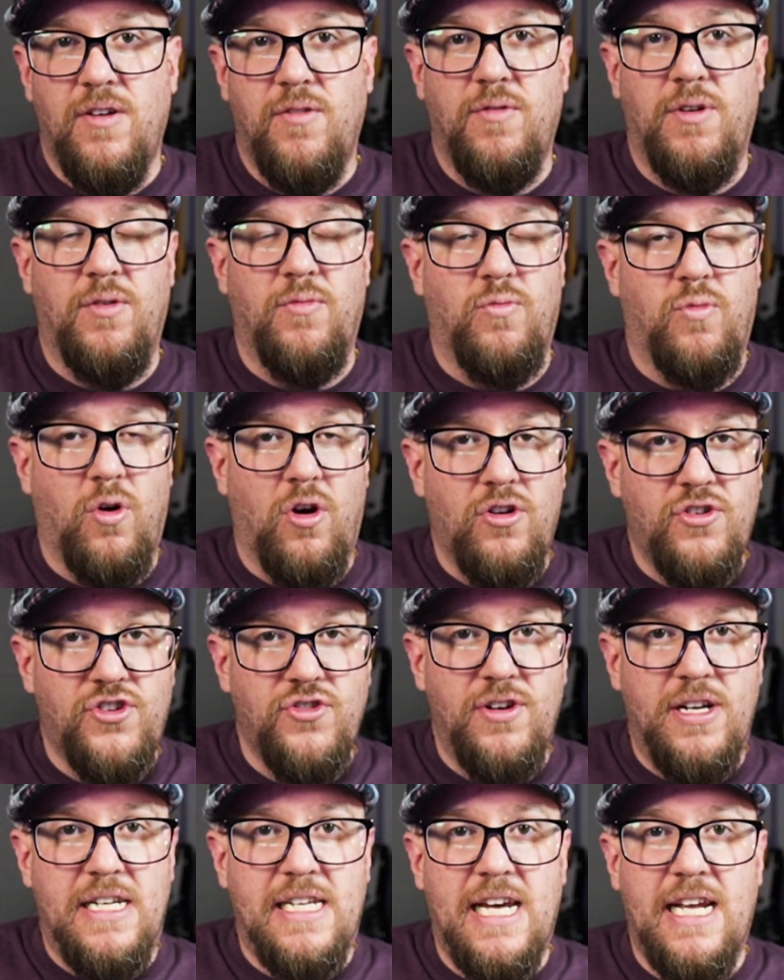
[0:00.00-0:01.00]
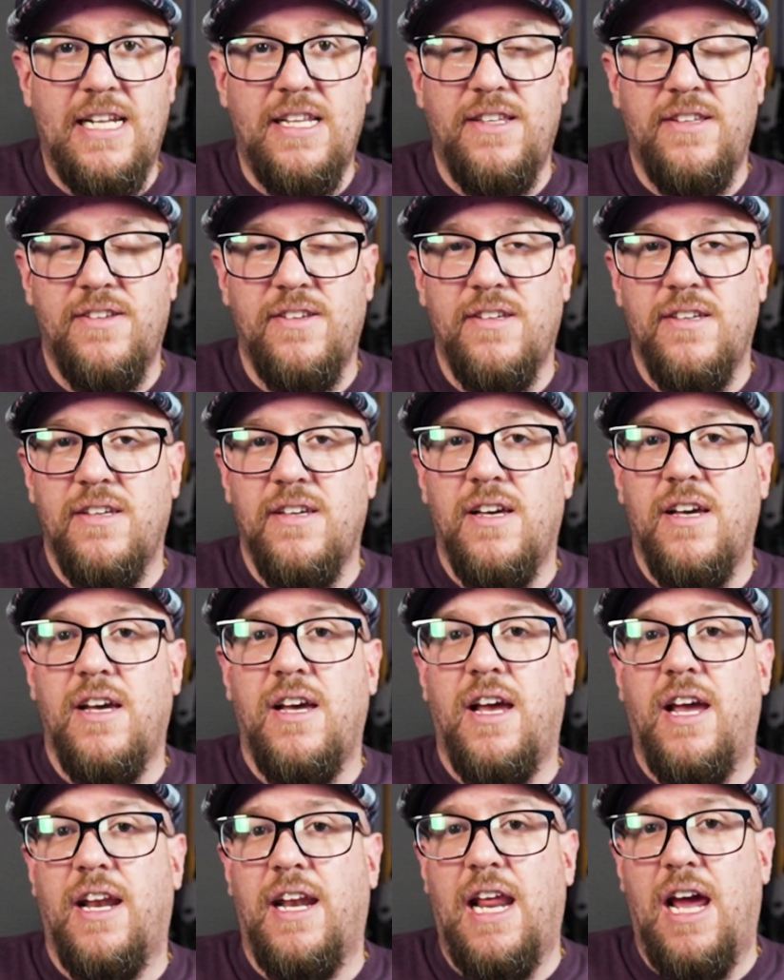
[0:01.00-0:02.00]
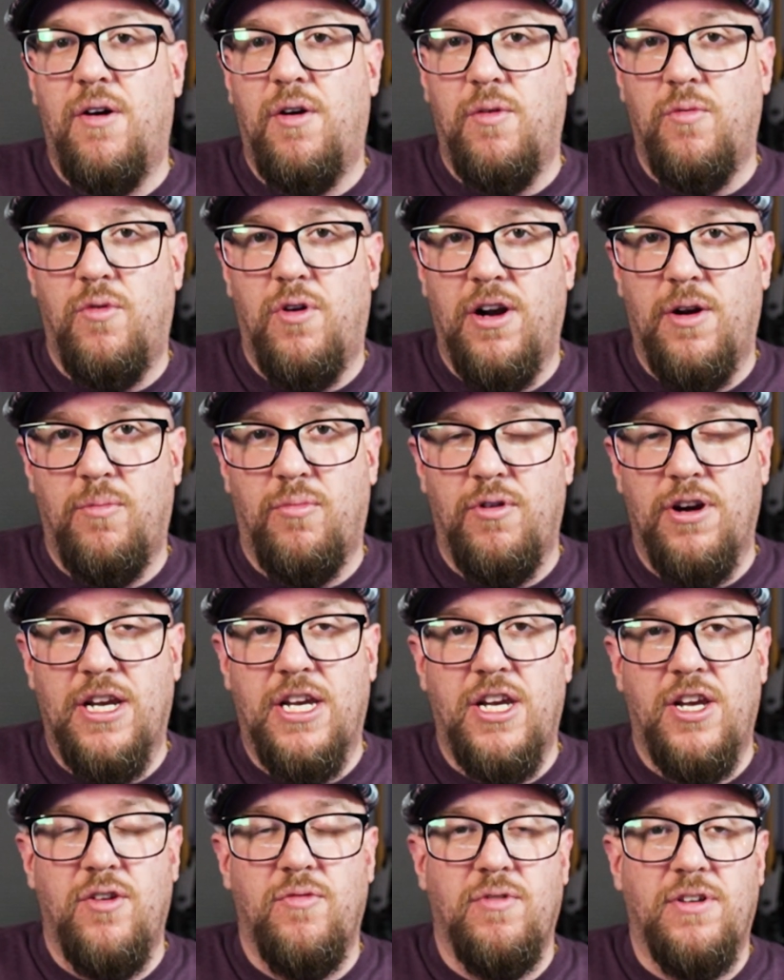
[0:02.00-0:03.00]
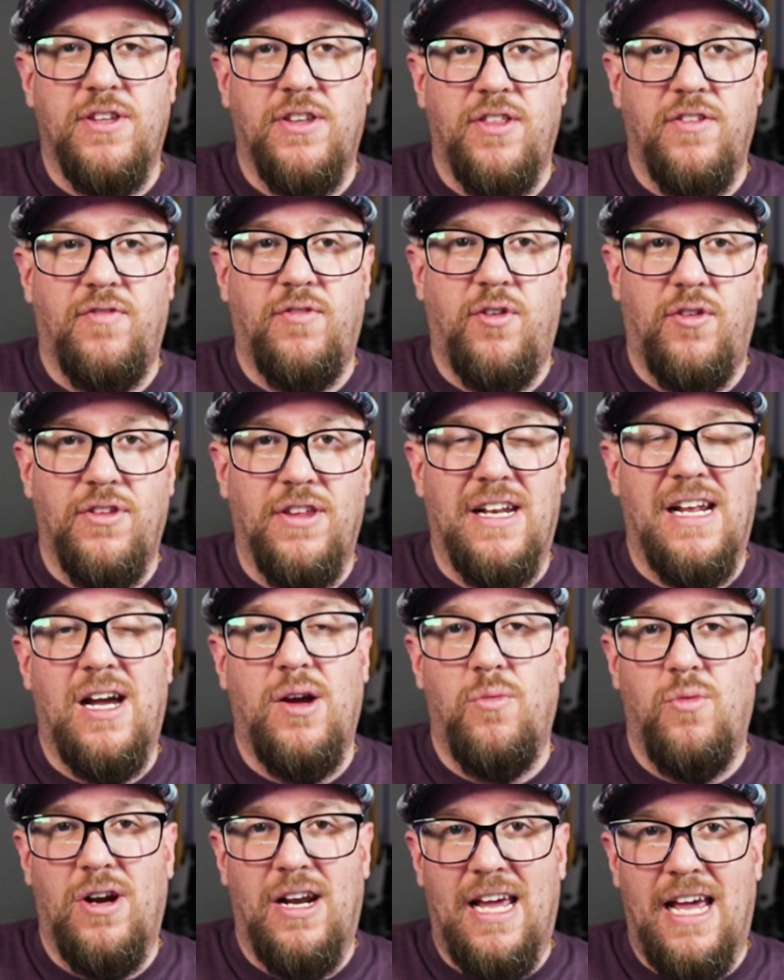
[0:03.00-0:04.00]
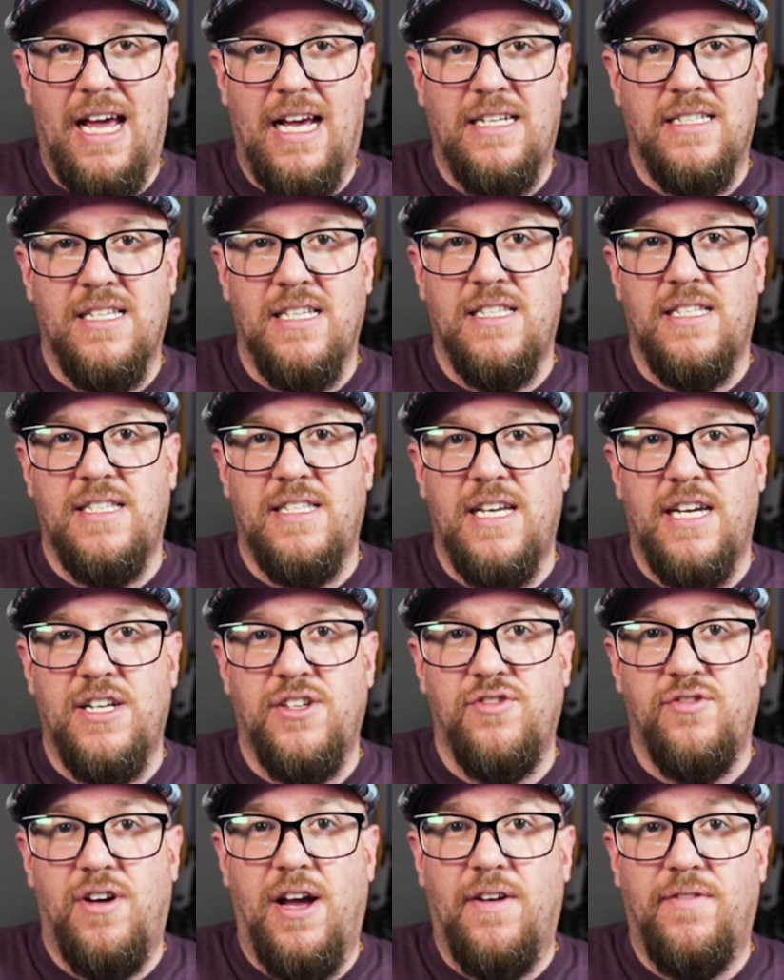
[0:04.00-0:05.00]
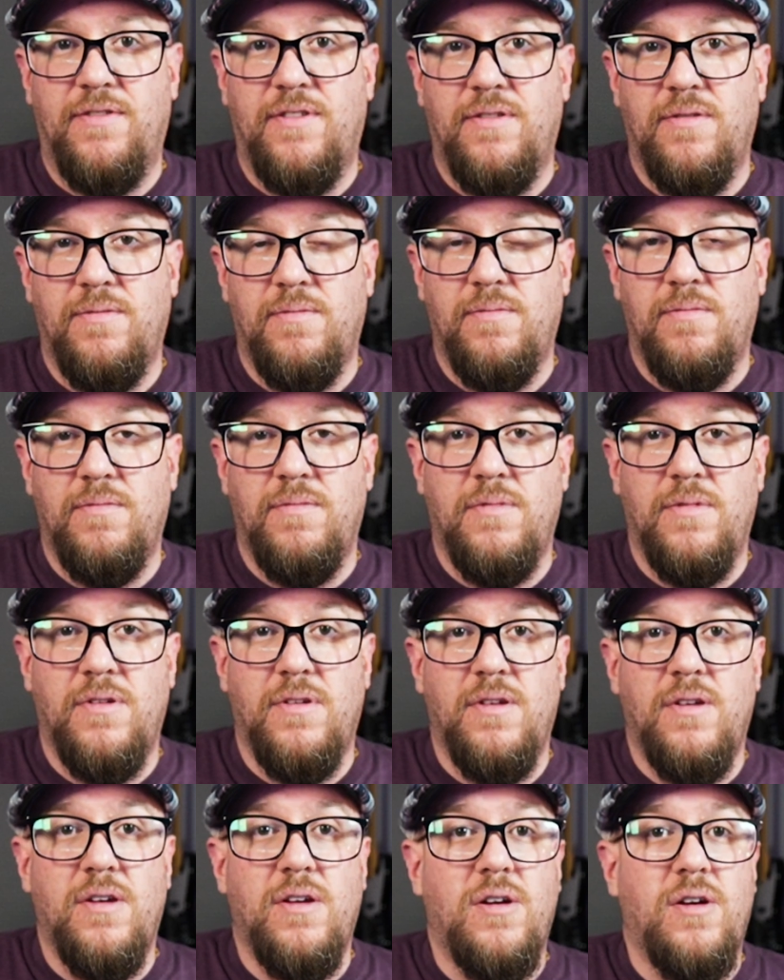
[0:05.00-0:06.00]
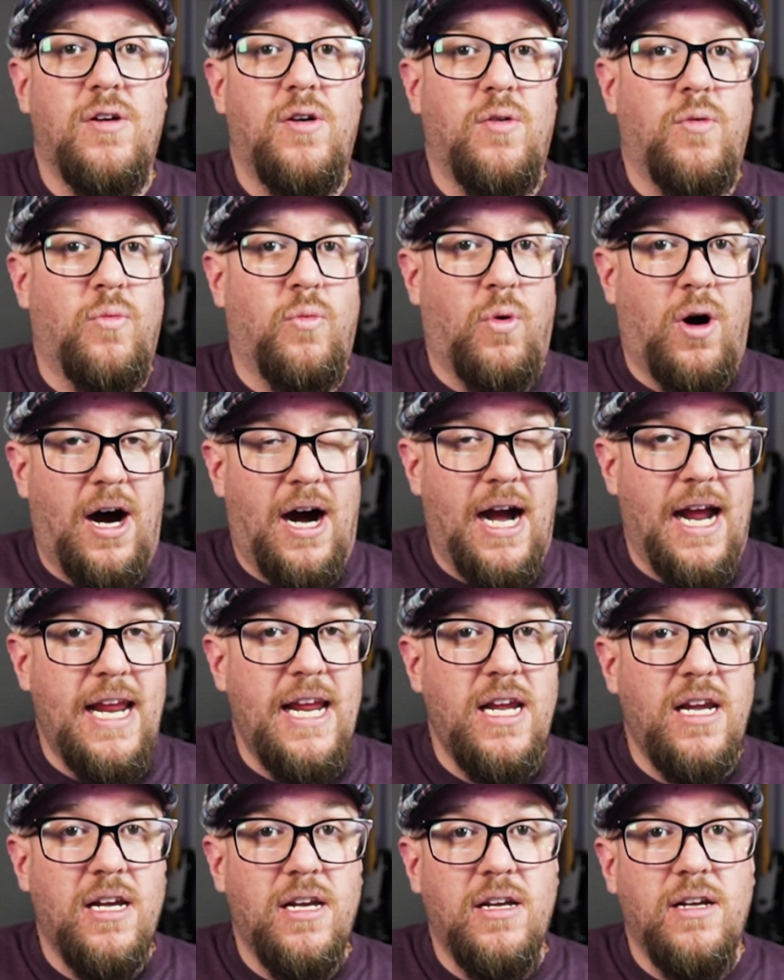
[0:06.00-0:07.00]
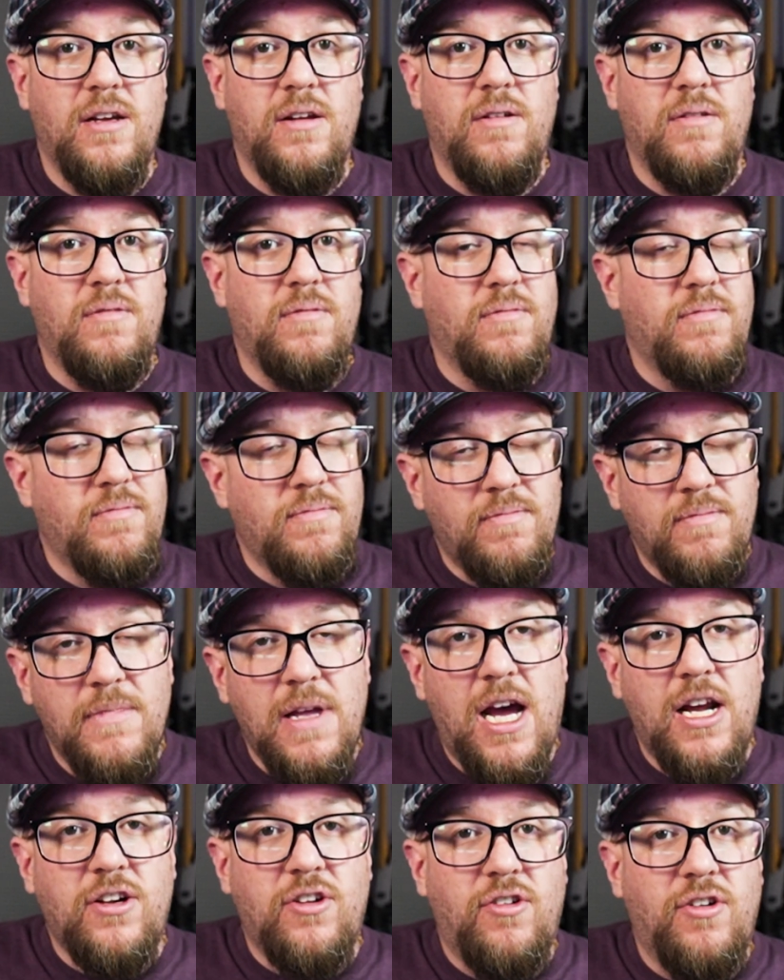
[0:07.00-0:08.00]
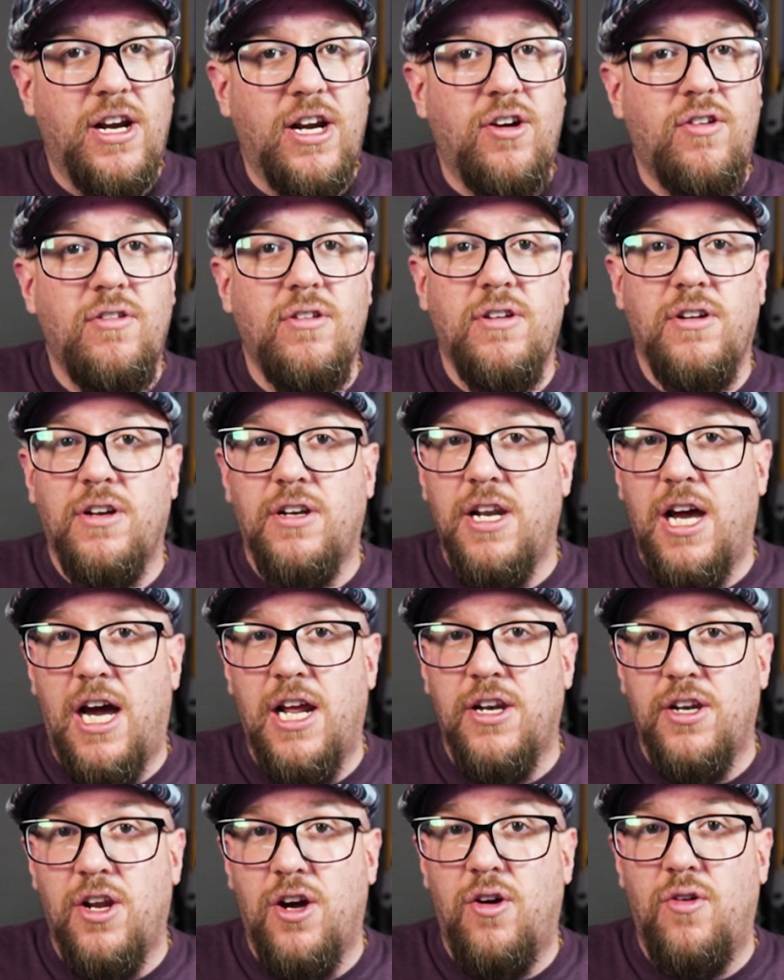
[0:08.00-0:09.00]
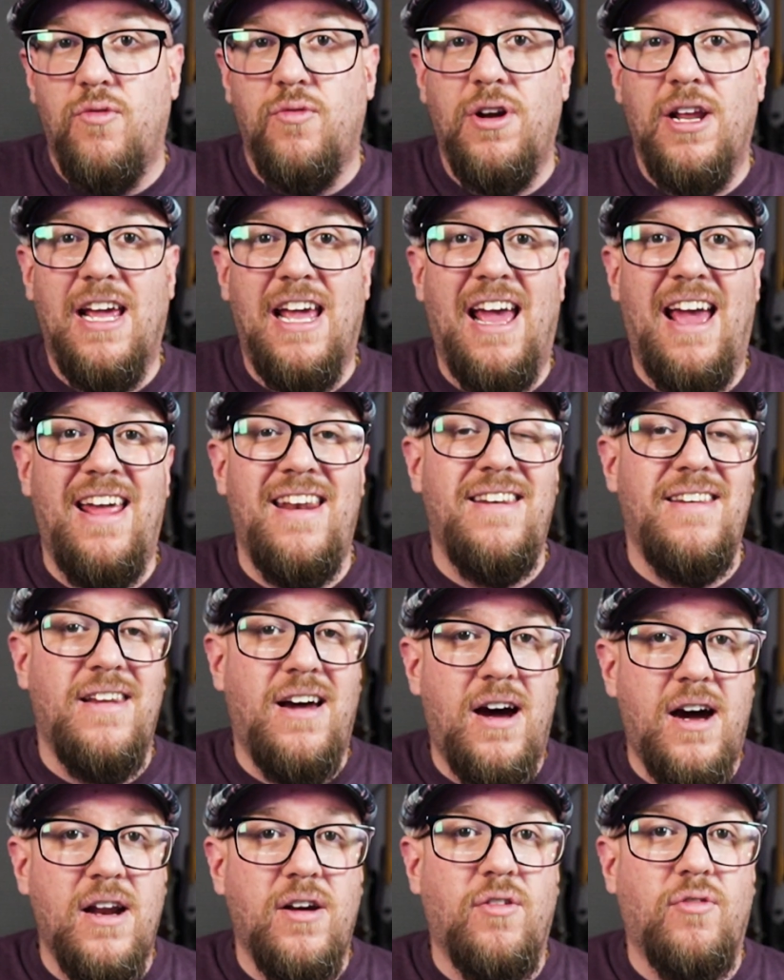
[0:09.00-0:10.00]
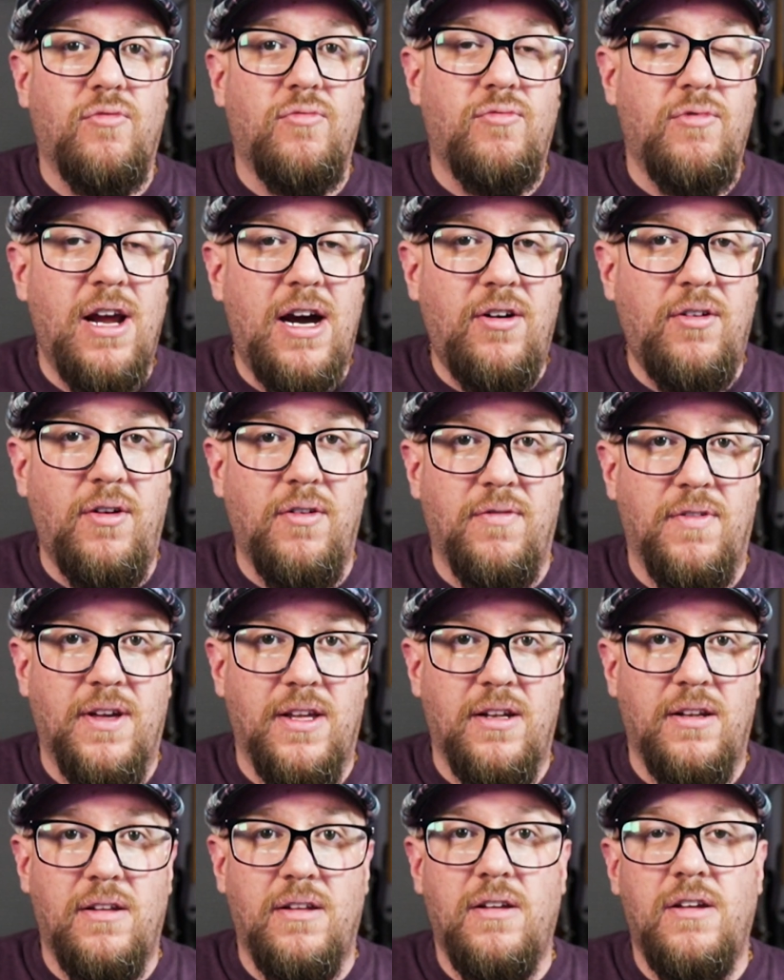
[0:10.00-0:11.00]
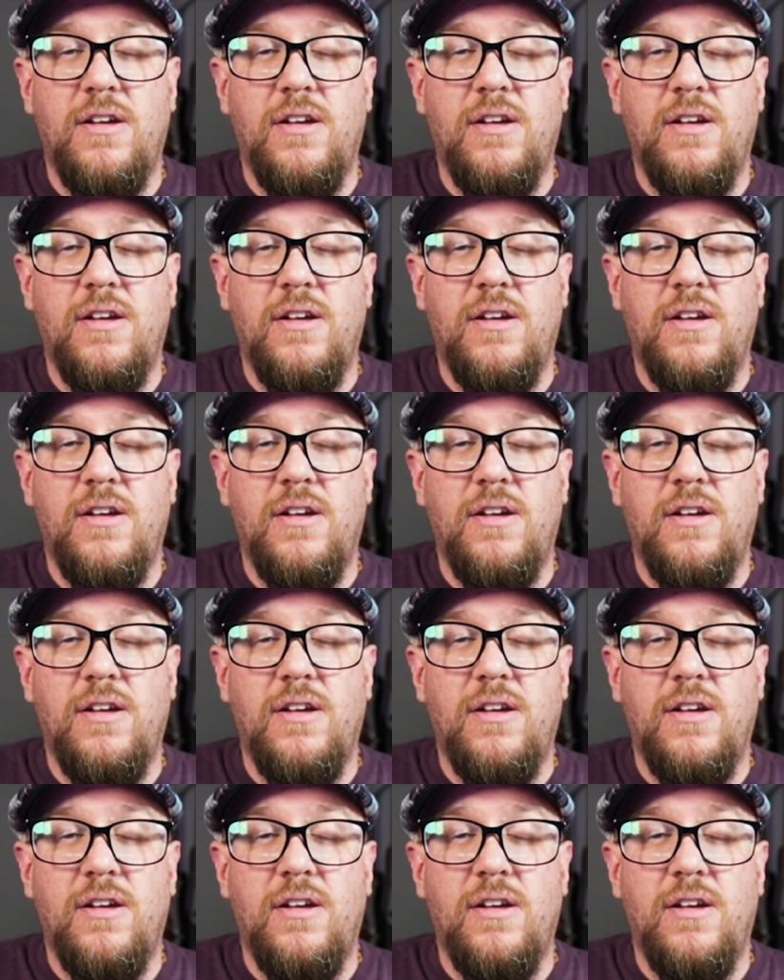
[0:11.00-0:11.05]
We were joint tenants, and now I want to bring you into the fold, and I want to exit stage left. Why? Not clear, not known, and not relevant.